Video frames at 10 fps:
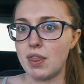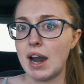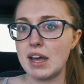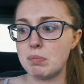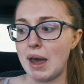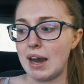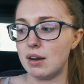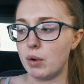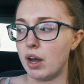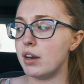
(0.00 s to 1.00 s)
and the less
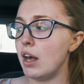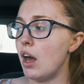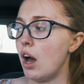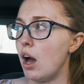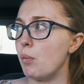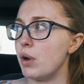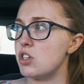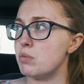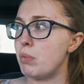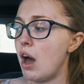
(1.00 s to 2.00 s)
pain one,
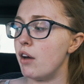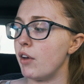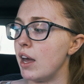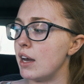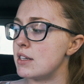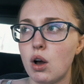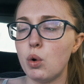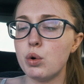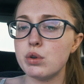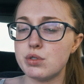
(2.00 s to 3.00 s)
which is perfect.
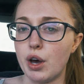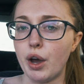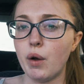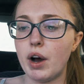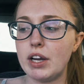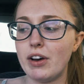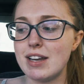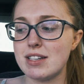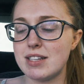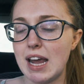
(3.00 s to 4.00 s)
Also, I'd
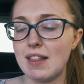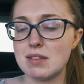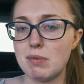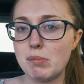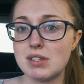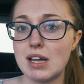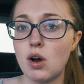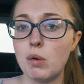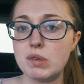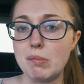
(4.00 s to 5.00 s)
like to take this moment to
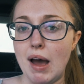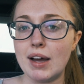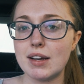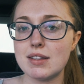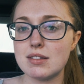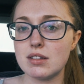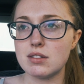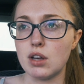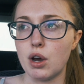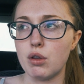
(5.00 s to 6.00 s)
thank Optimax.
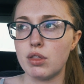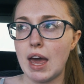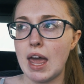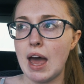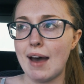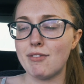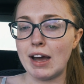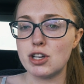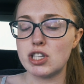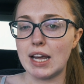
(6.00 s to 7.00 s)
So they have
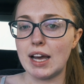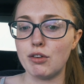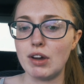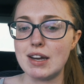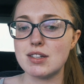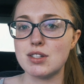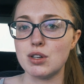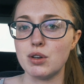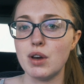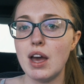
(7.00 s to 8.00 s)
actually agreed
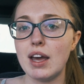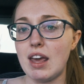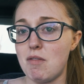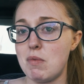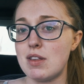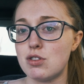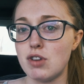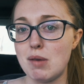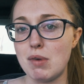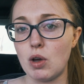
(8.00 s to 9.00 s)
to give me this
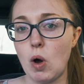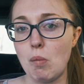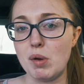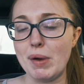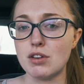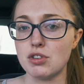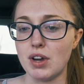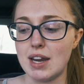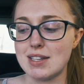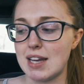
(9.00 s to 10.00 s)
treatment
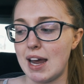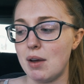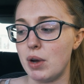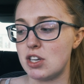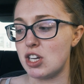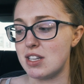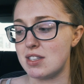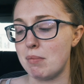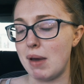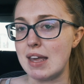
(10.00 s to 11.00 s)
complimentary today, which
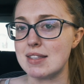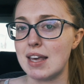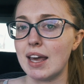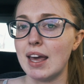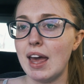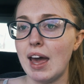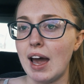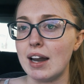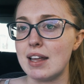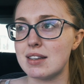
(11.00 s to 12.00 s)
is amazing,
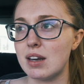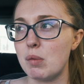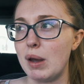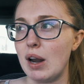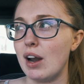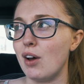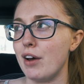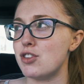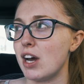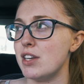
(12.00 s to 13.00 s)
and it's going to be like
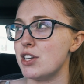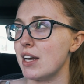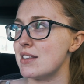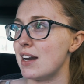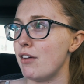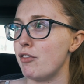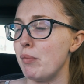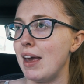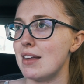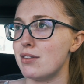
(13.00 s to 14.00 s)
life-changing, isn't it, for
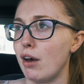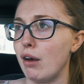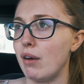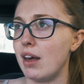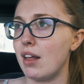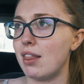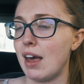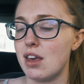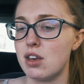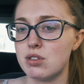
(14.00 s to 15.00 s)
me? So
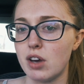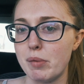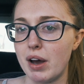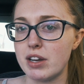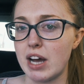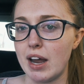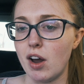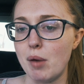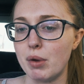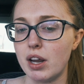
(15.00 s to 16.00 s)
thank you so much. And
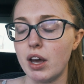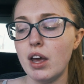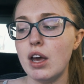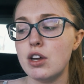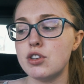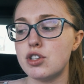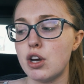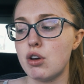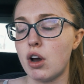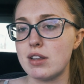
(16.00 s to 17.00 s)
I'm gonna show
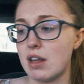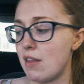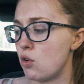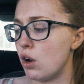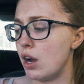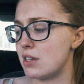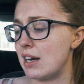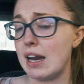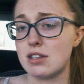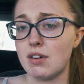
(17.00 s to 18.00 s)
you guys, like, they've got loads of
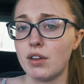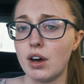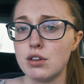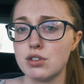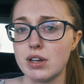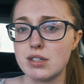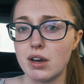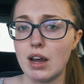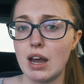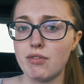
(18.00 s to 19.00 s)
clinics around the country,
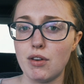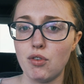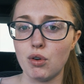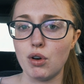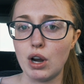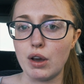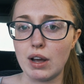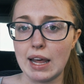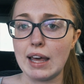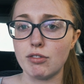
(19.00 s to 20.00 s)
so even if you're not
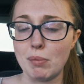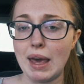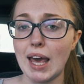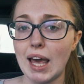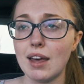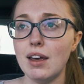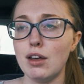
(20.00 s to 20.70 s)
locally from here,